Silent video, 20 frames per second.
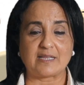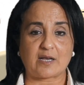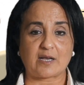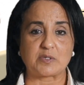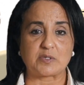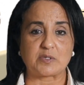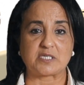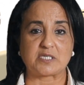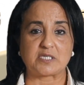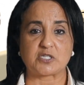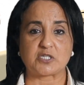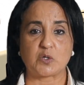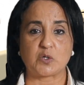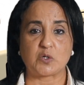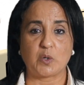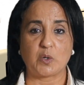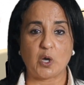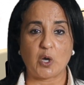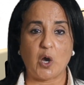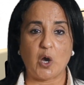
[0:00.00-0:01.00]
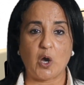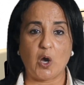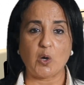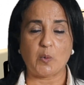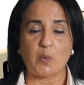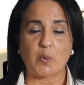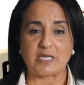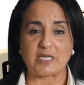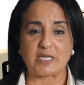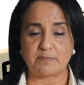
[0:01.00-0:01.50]
acquisition will
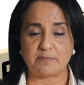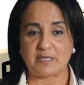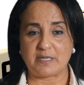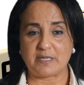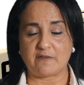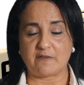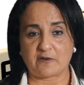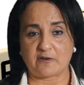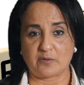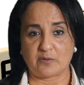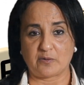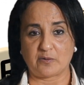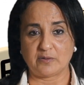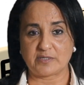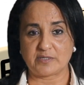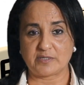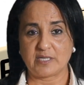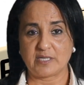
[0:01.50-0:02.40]
always be difficult.